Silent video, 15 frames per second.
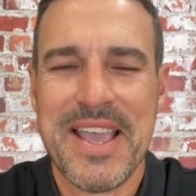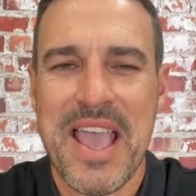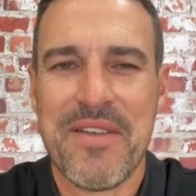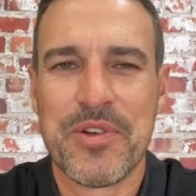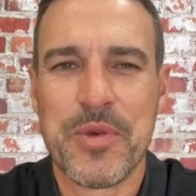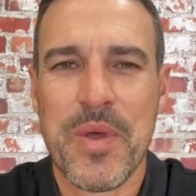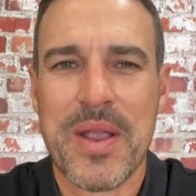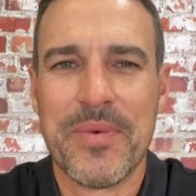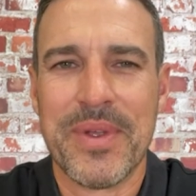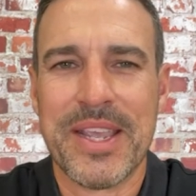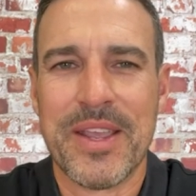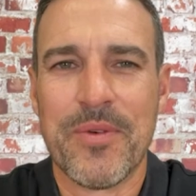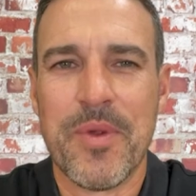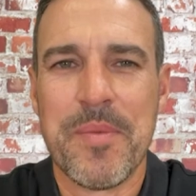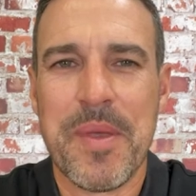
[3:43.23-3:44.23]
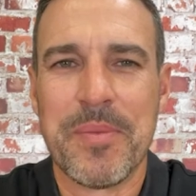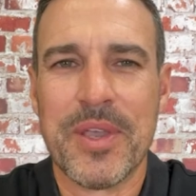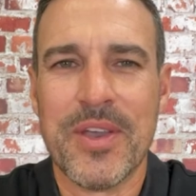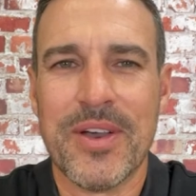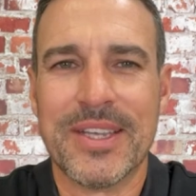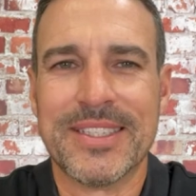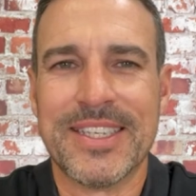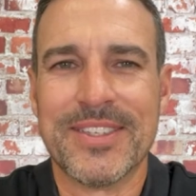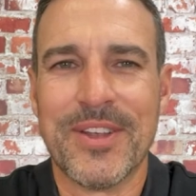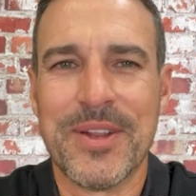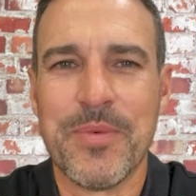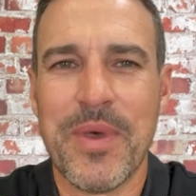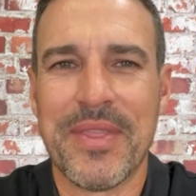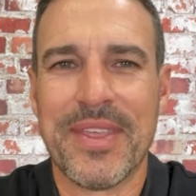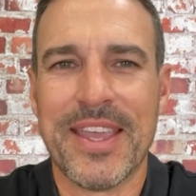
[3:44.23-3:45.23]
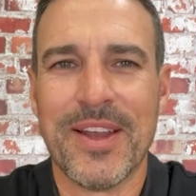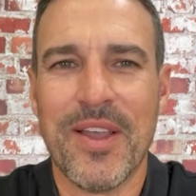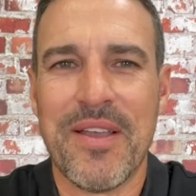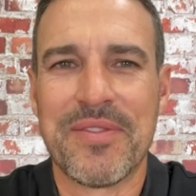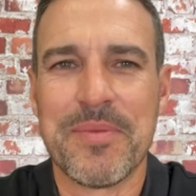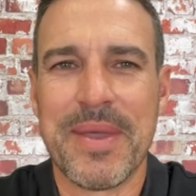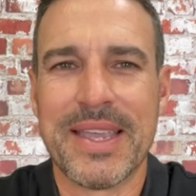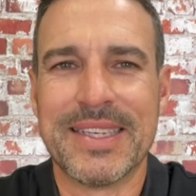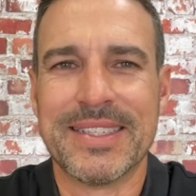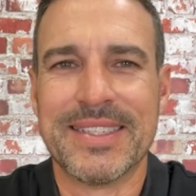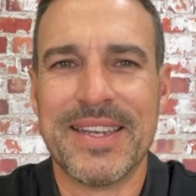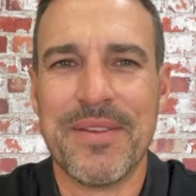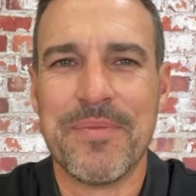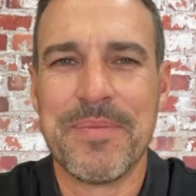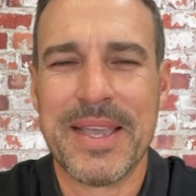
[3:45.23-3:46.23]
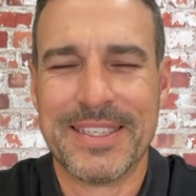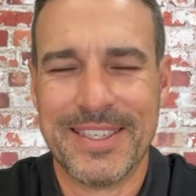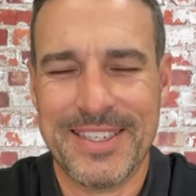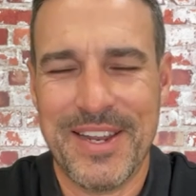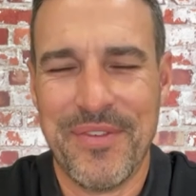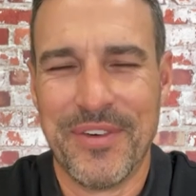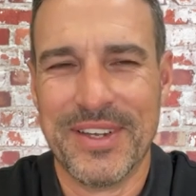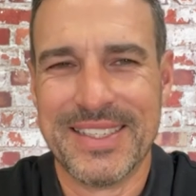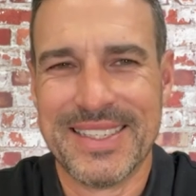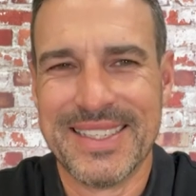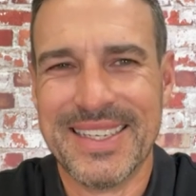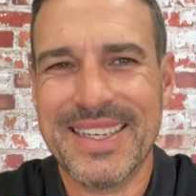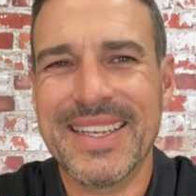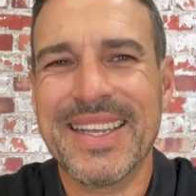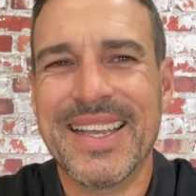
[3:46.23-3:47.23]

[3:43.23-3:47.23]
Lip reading: Have a great week, and remember, guys, there's only one thing in life that makes a difference.